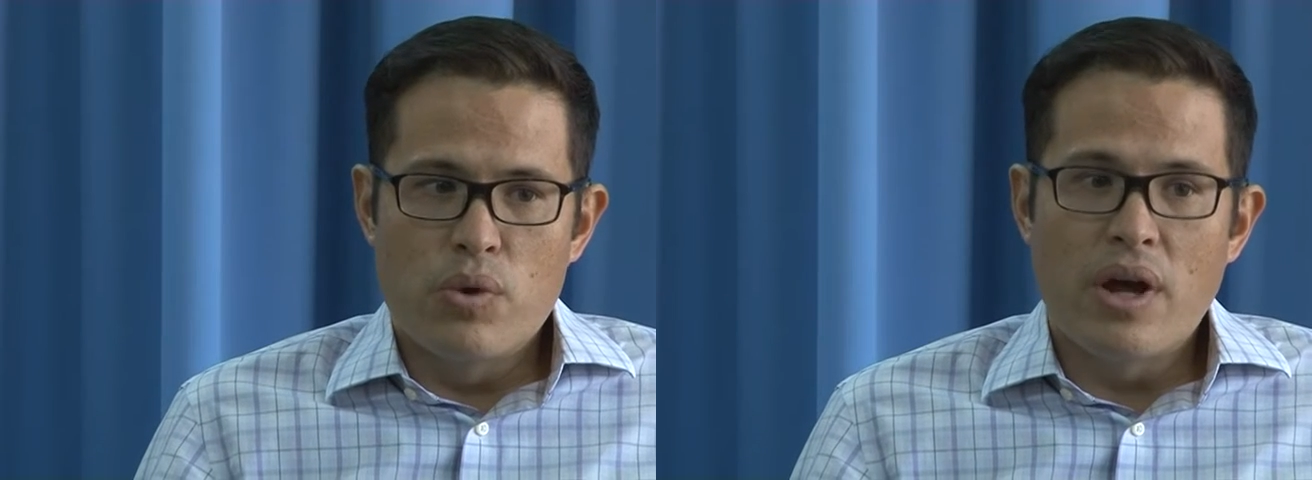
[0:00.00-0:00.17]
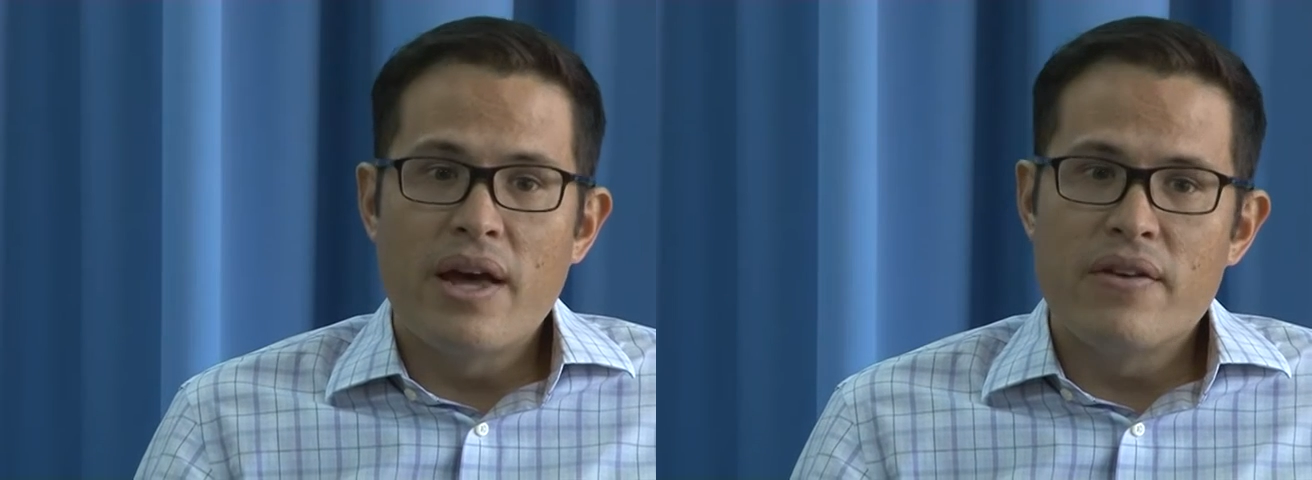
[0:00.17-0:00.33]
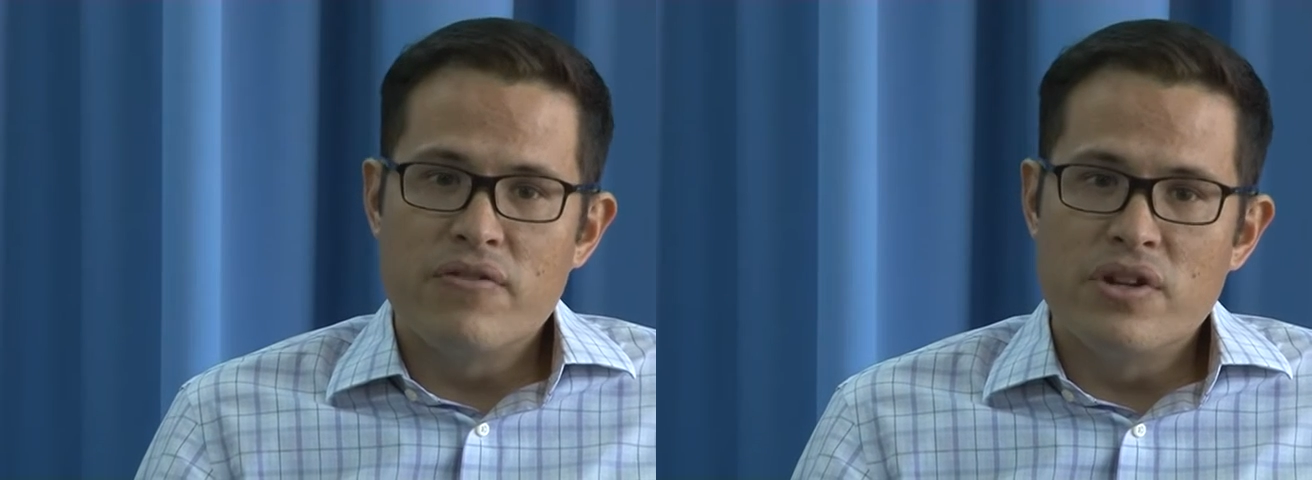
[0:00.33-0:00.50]
what
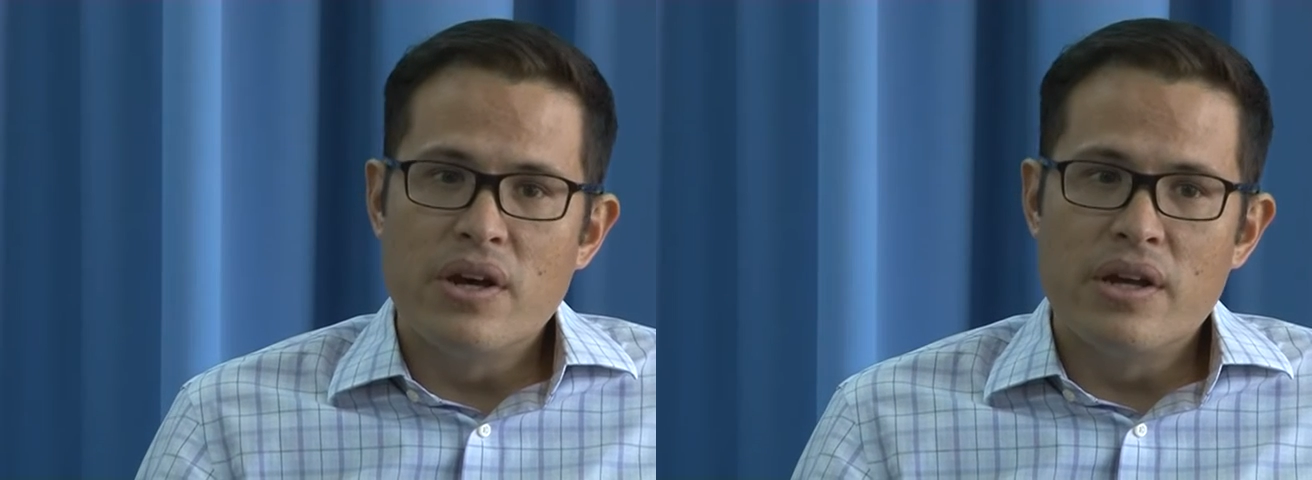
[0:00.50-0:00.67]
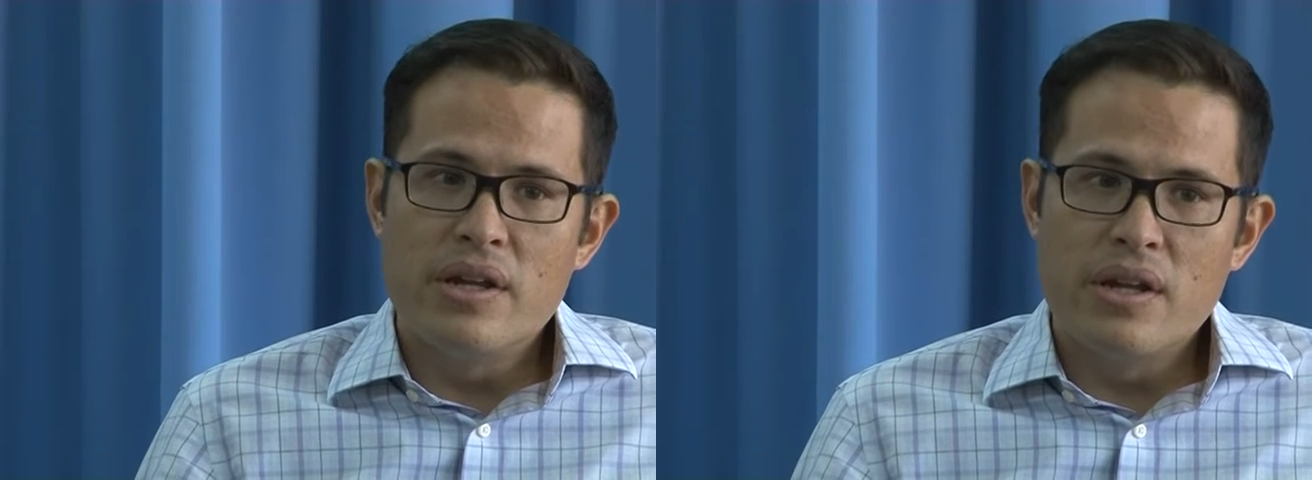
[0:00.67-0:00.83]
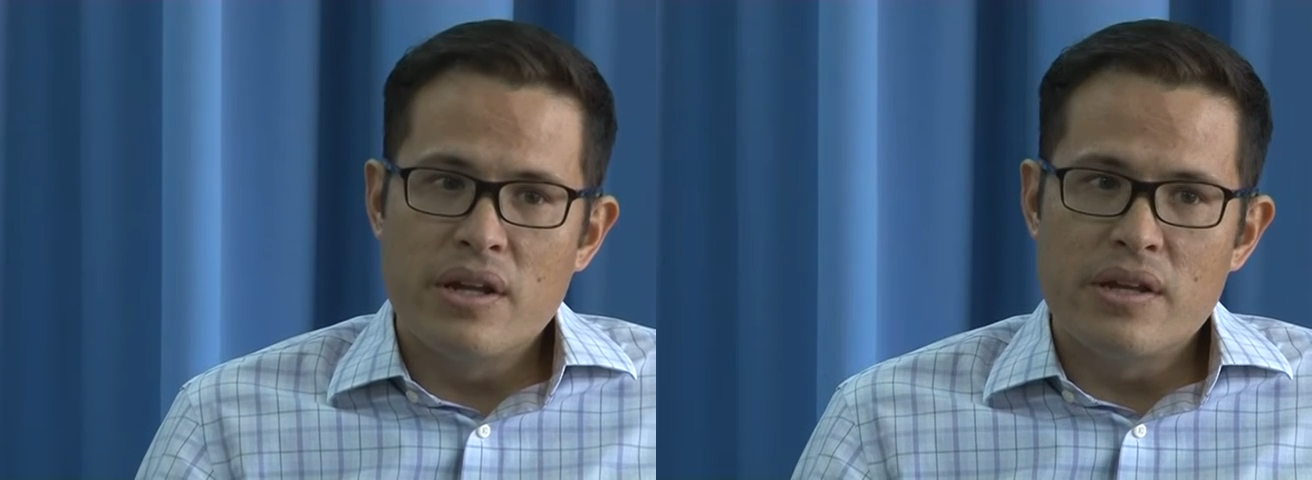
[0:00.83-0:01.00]
I have
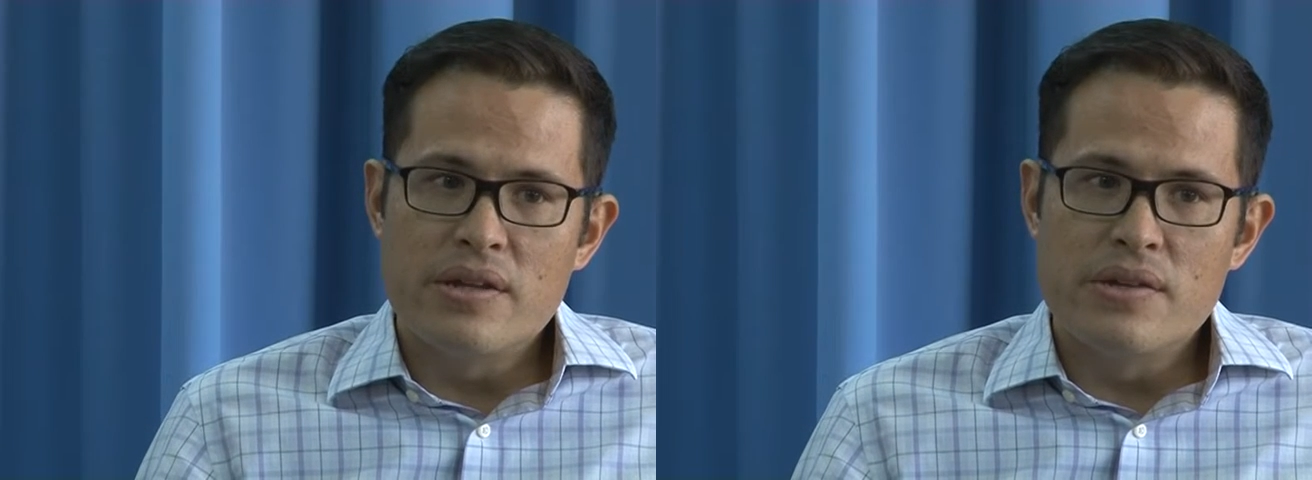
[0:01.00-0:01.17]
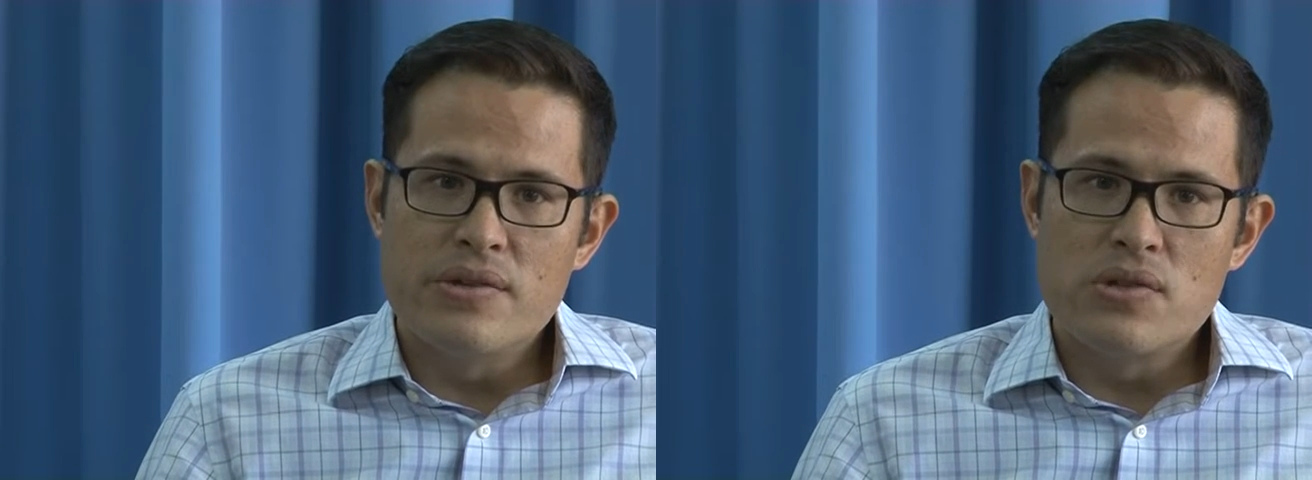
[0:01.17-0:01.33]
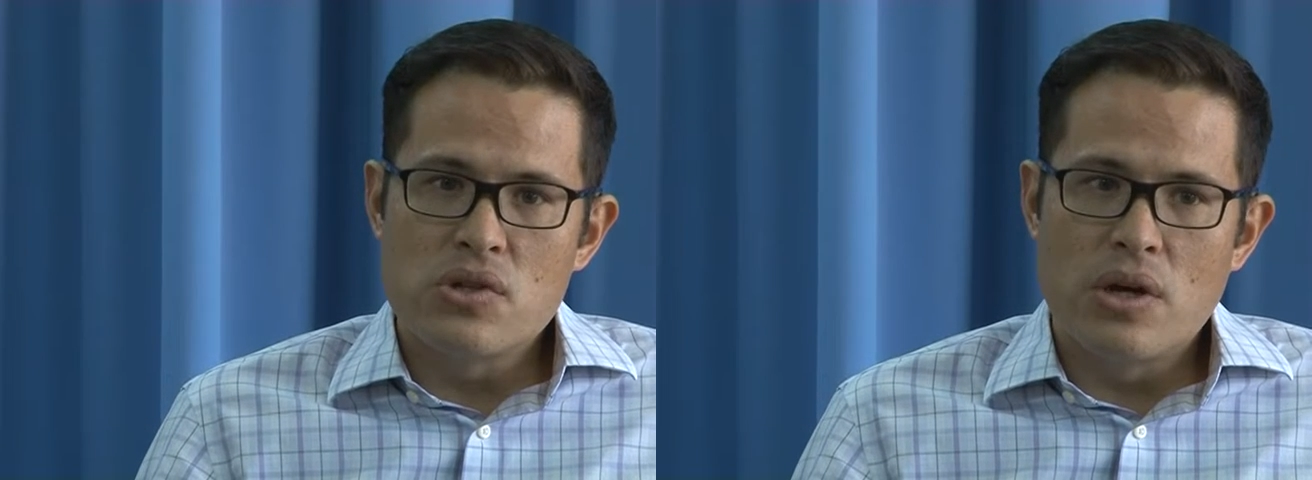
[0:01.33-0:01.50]
done
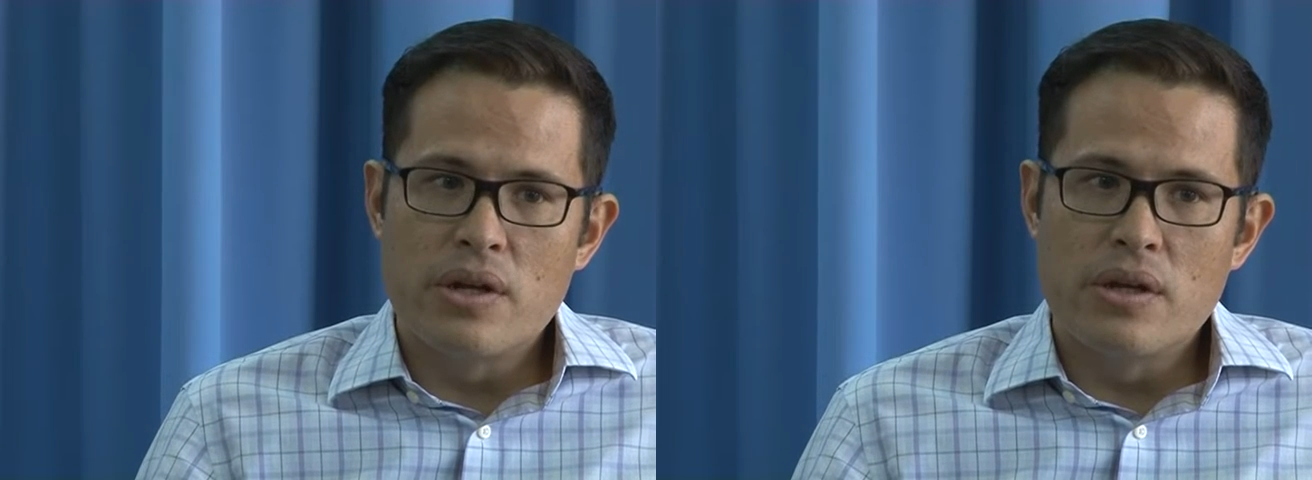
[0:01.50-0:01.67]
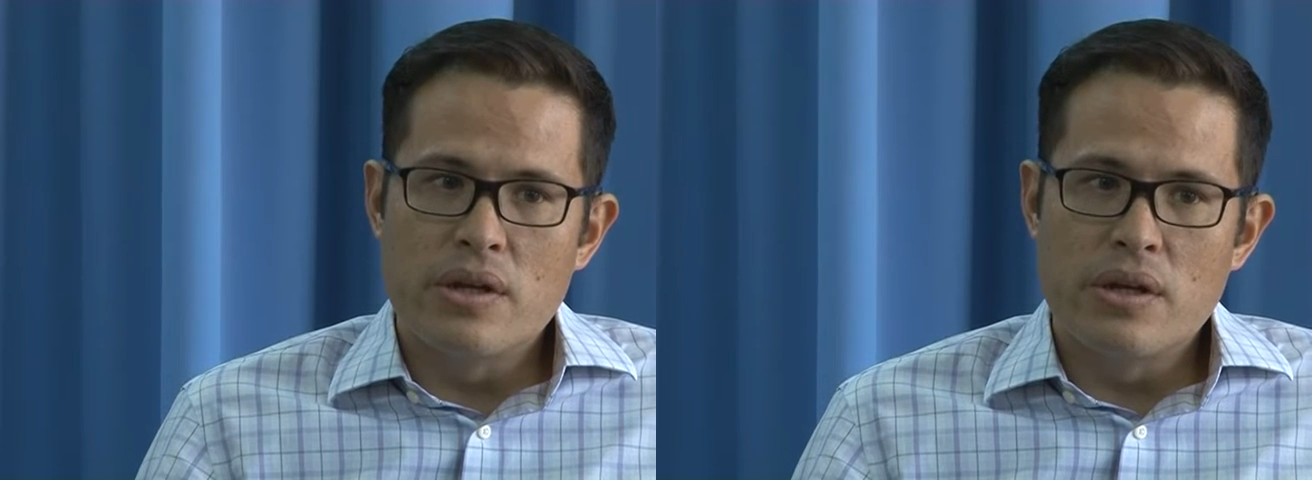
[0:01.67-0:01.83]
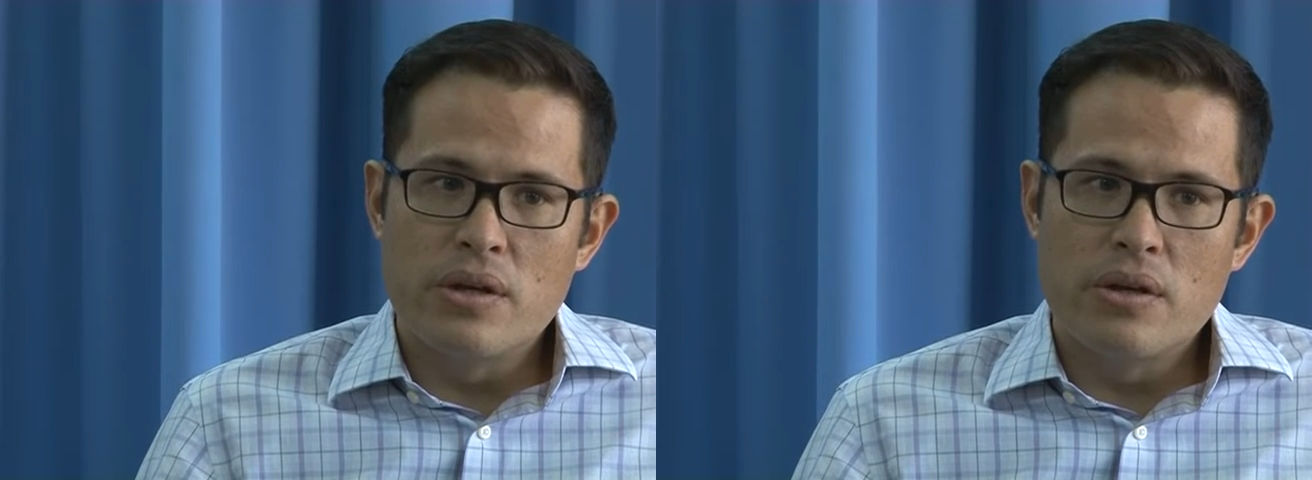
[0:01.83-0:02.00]
is taught
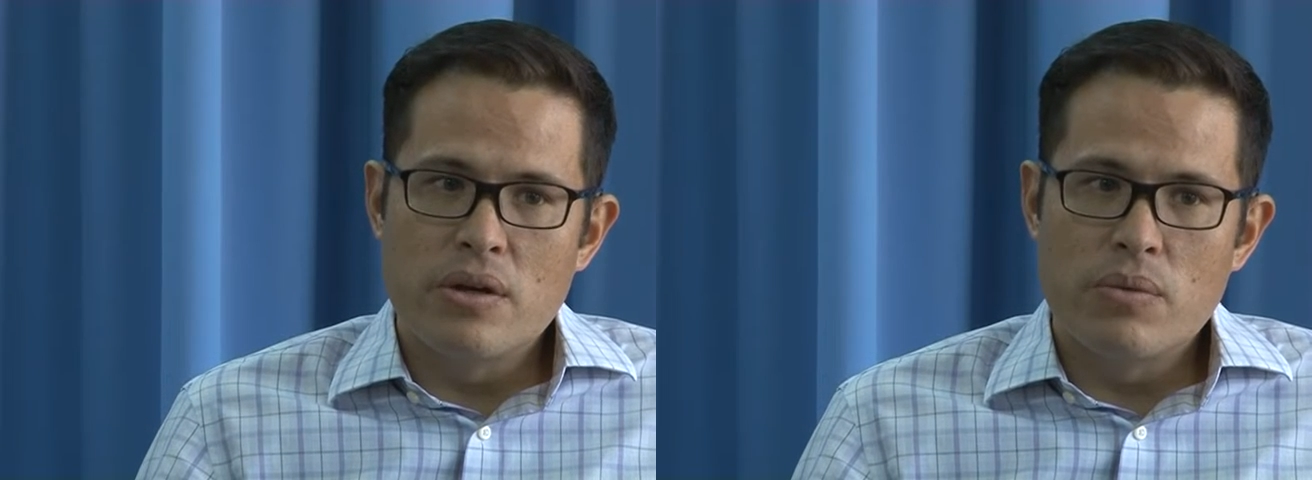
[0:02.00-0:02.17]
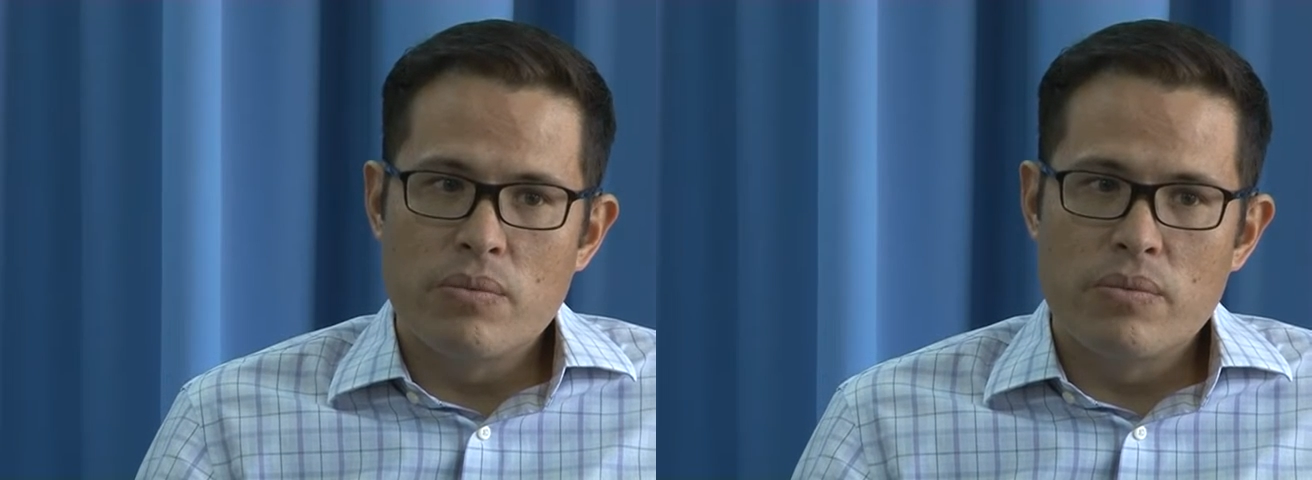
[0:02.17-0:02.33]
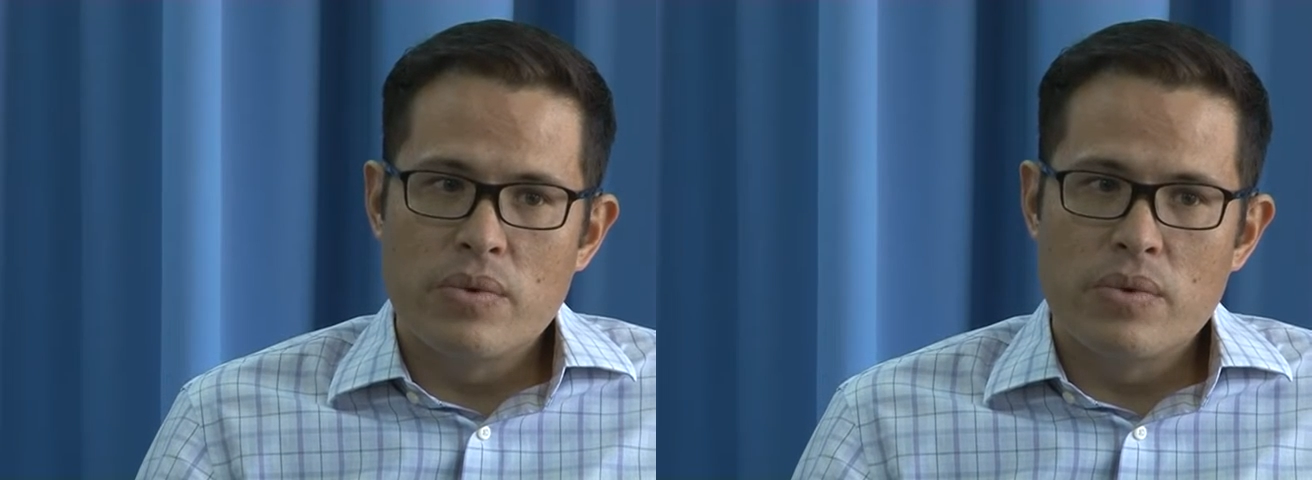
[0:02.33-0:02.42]
a,